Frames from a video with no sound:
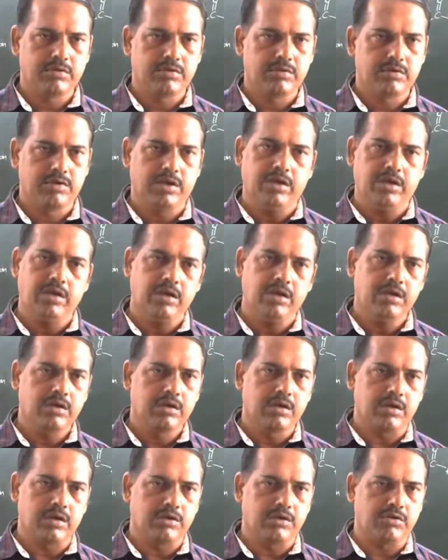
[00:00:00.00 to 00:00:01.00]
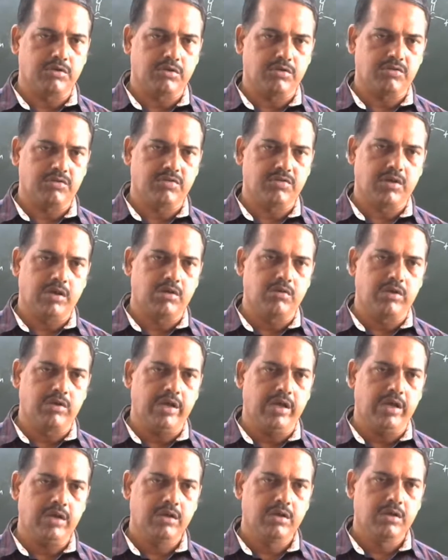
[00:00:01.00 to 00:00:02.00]
It continues. Are you
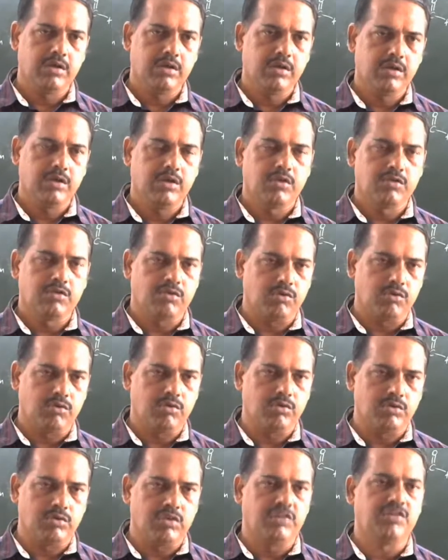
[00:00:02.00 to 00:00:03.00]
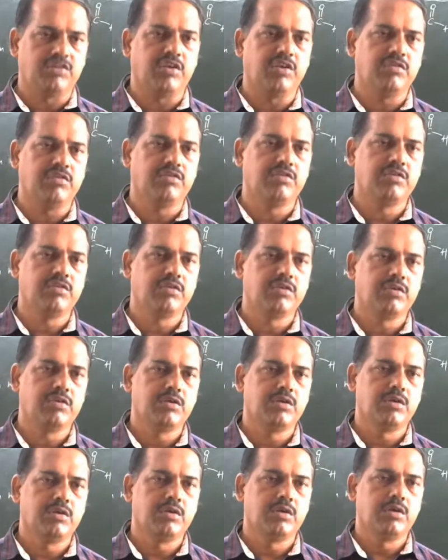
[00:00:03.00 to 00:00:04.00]
clear? So this is
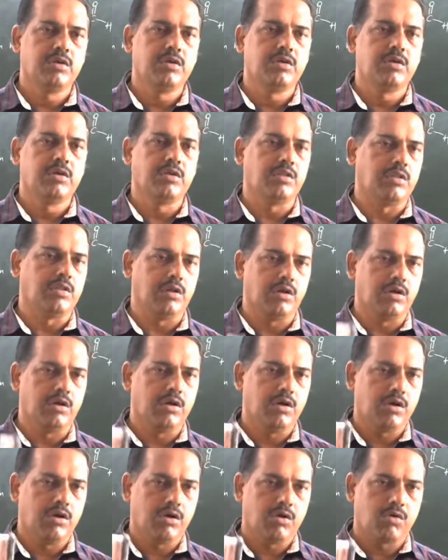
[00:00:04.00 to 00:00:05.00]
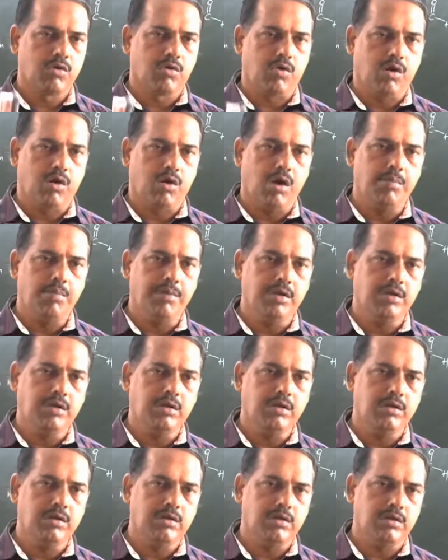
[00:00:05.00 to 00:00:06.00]
the
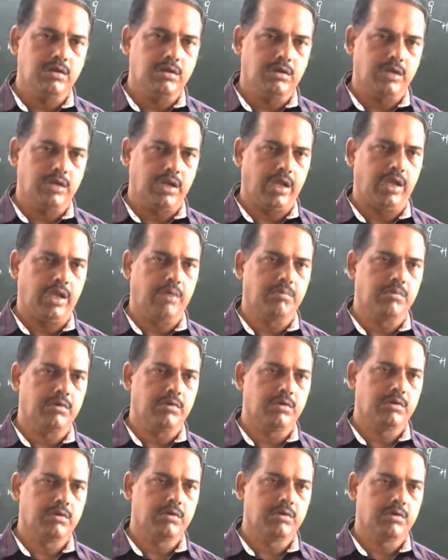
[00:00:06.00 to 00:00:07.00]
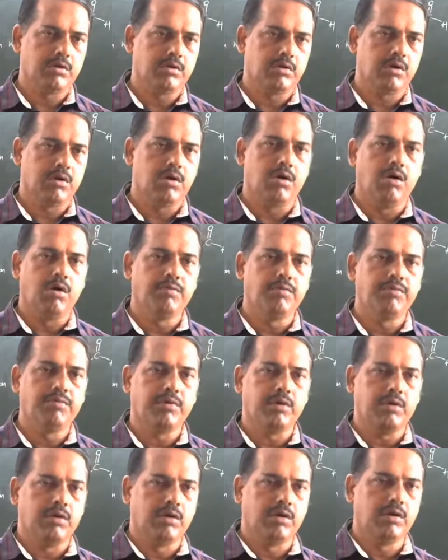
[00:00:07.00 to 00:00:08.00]
common name
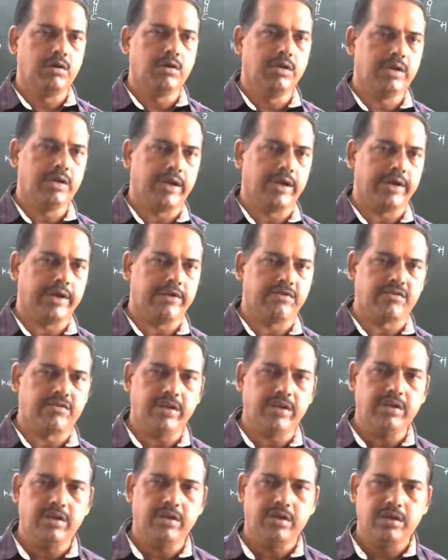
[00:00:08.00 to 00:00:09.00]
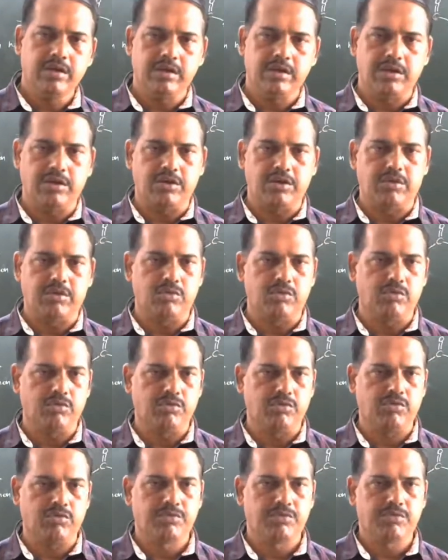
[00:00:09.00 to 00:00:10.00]
of aldehydes and
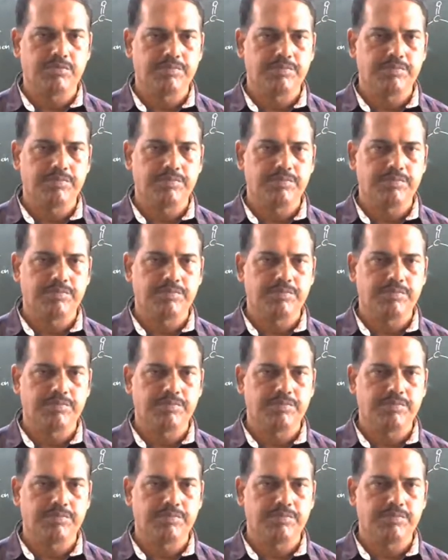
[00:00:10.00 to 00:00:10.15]
ketones.